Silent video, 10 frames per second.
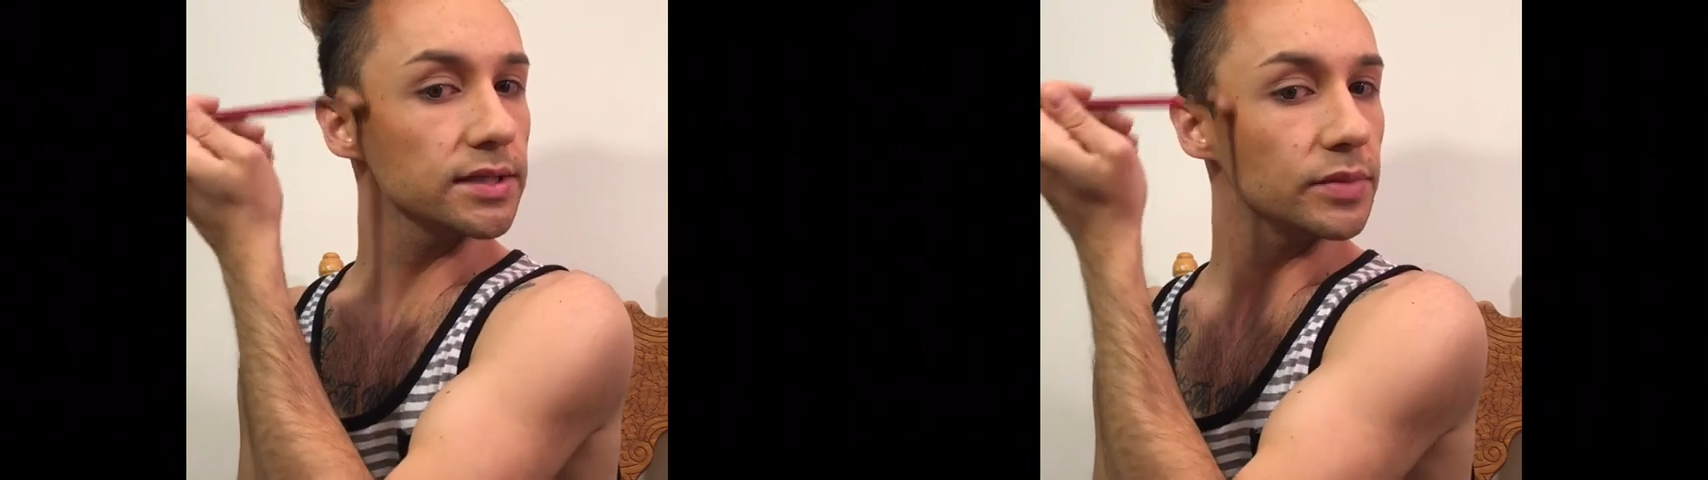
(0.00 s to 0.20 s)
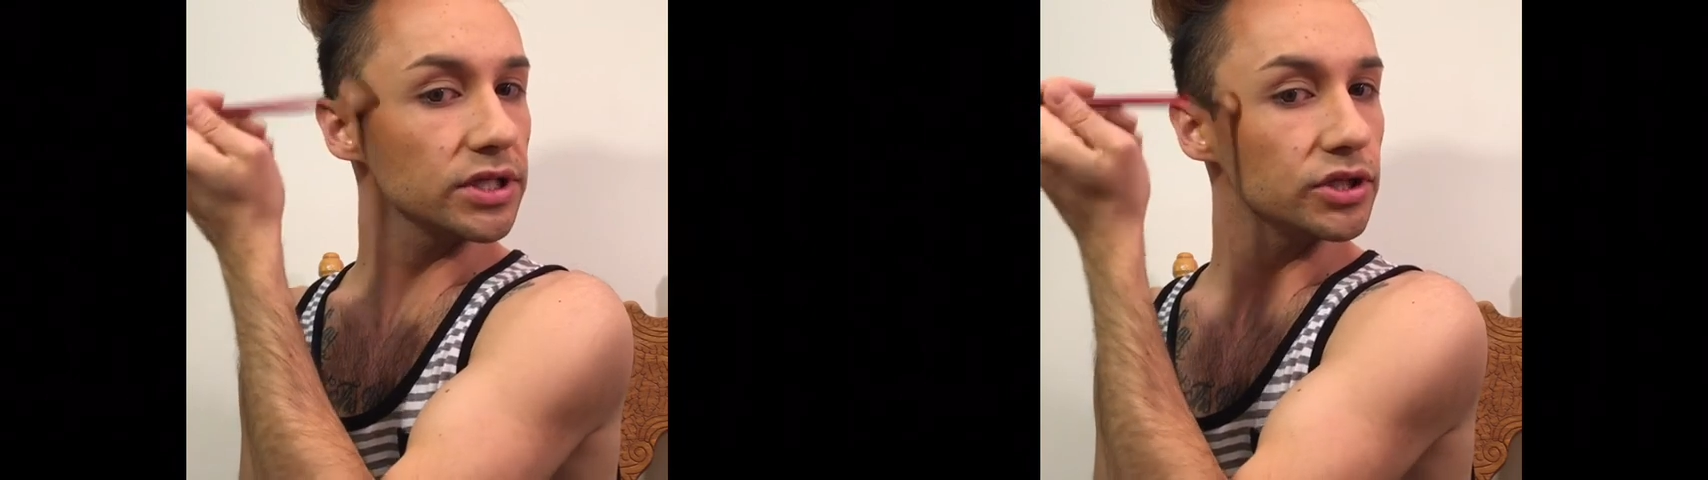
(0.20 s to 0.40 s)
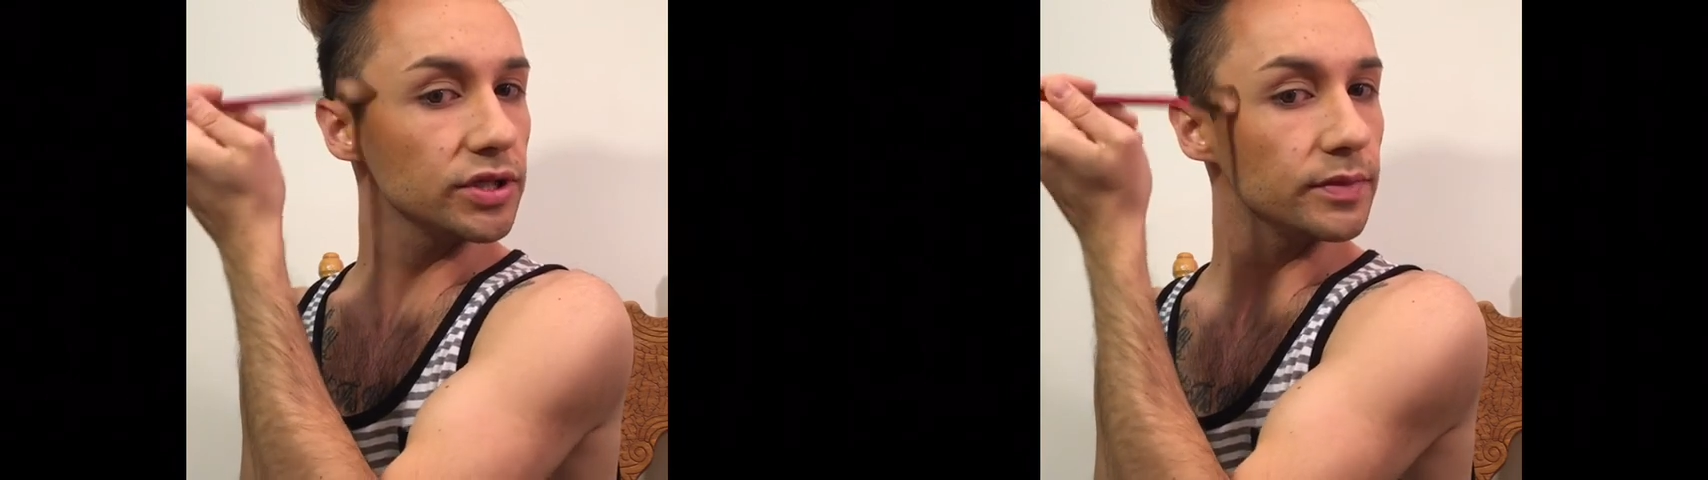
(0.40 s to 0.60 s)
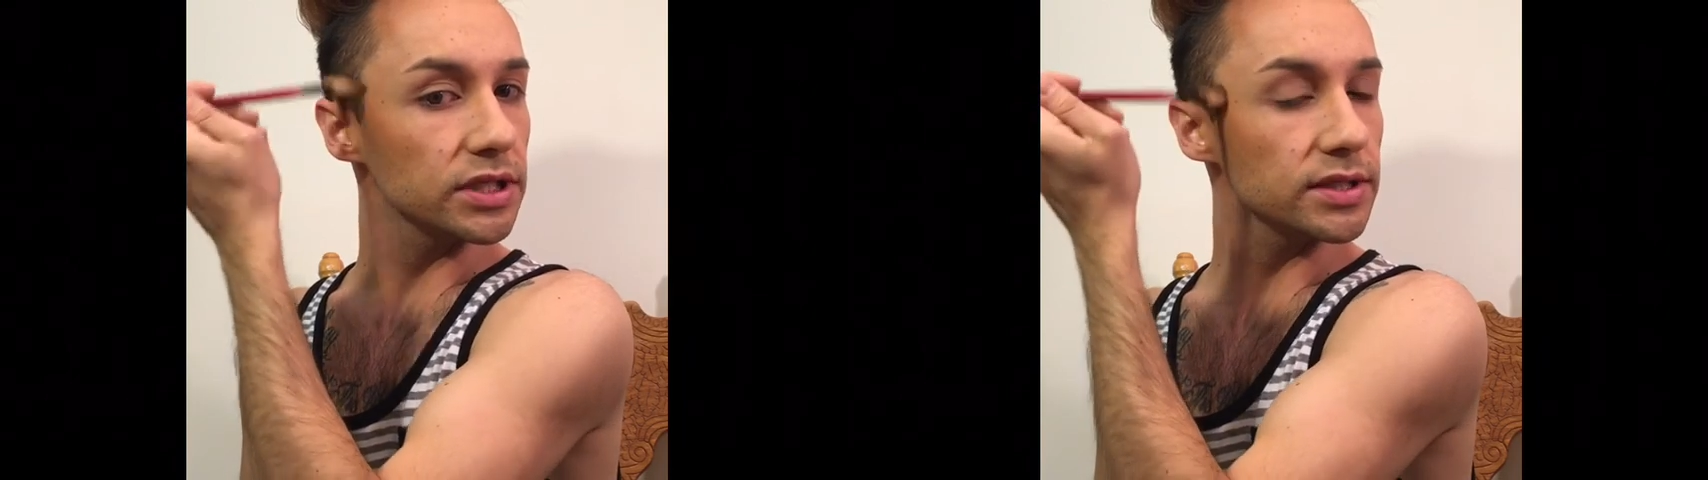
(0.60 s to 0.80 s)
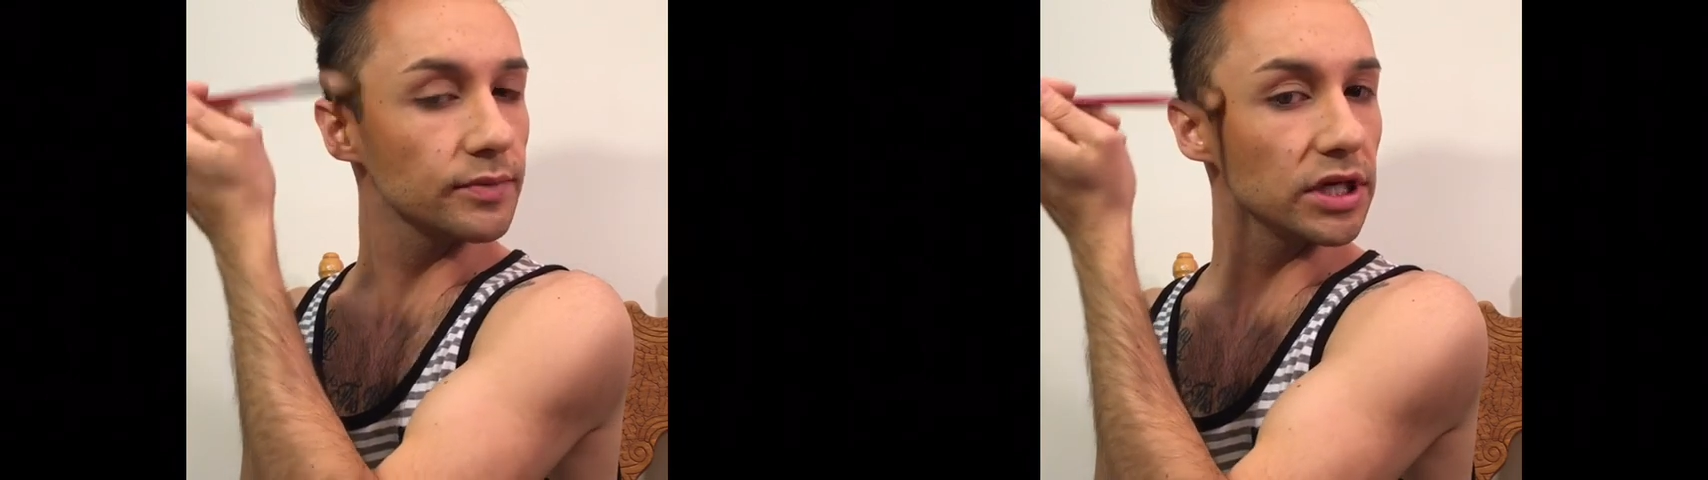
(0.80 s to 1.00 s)
and by a
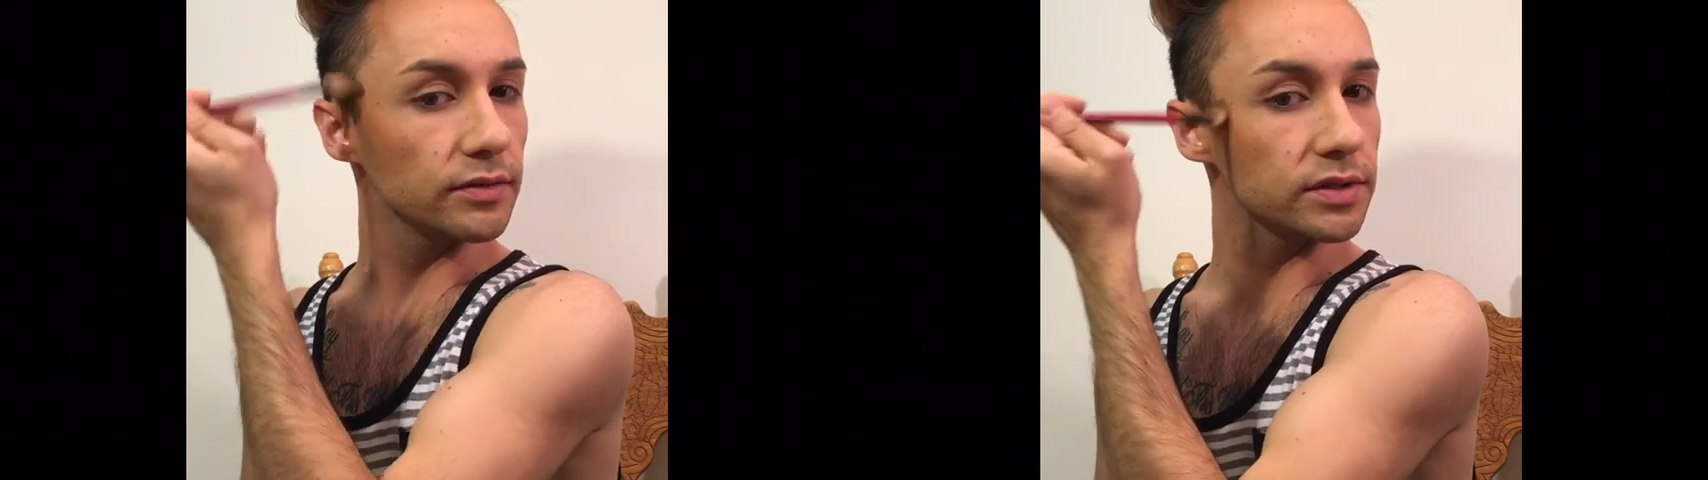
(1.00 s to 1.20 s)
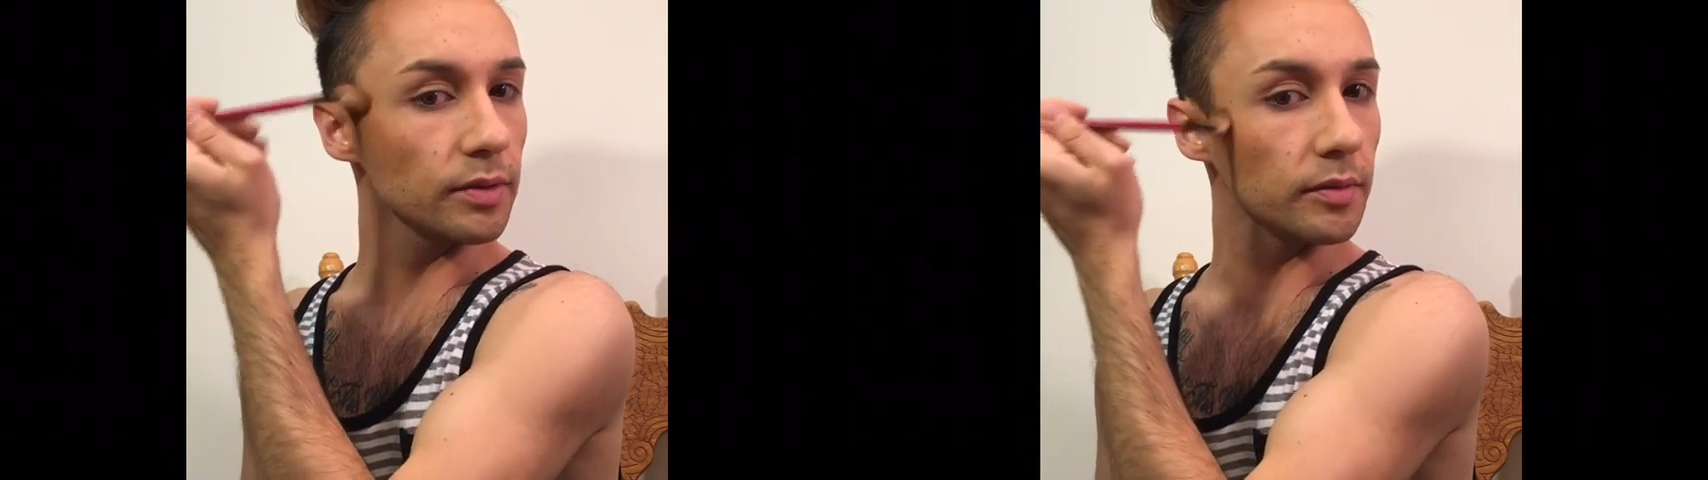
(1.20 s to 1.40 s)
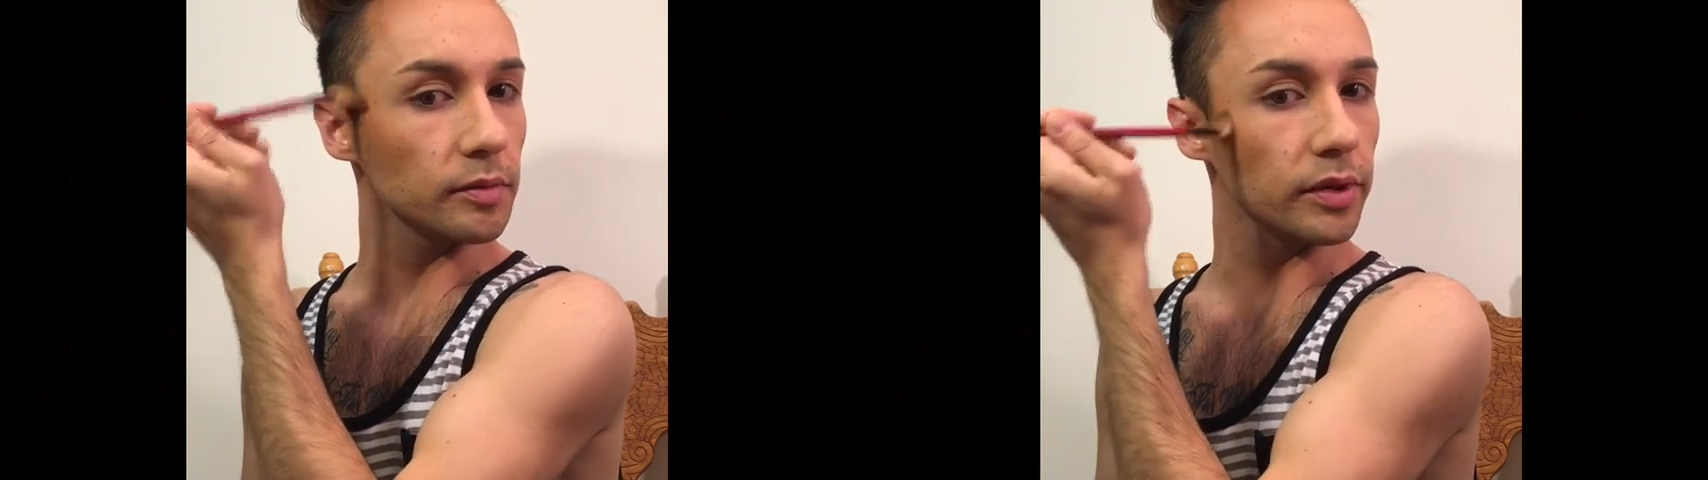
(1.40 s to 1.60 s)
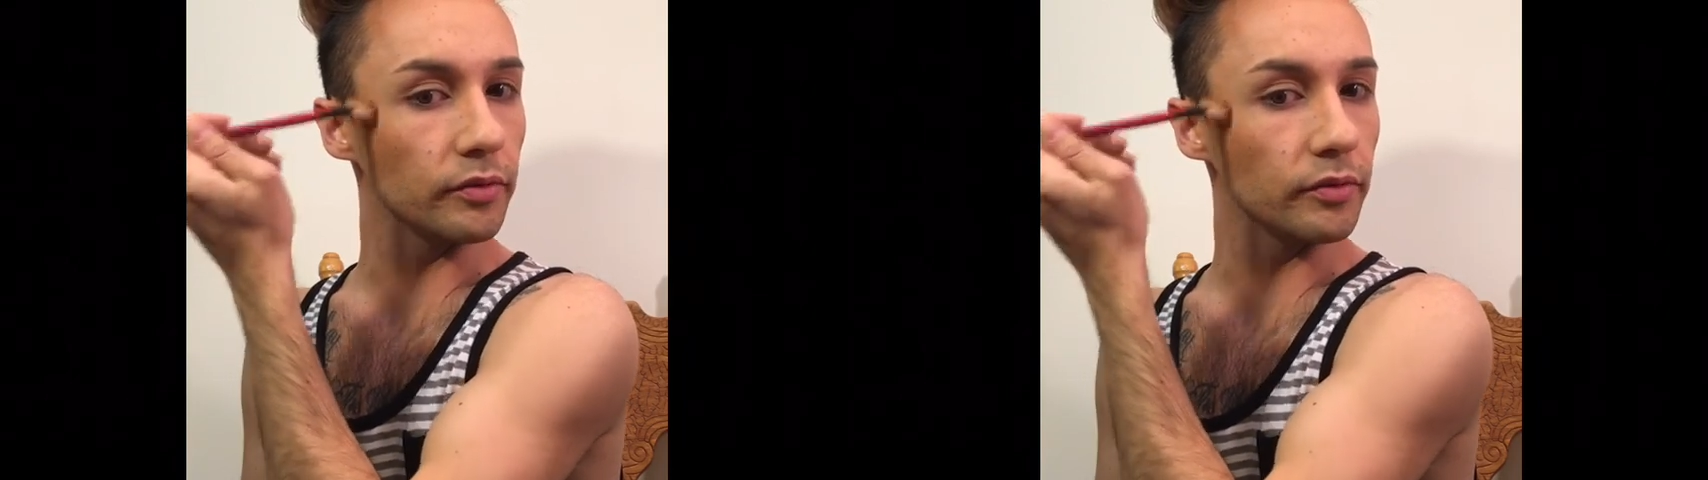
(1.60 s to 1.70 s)
gymnast I mean I was probably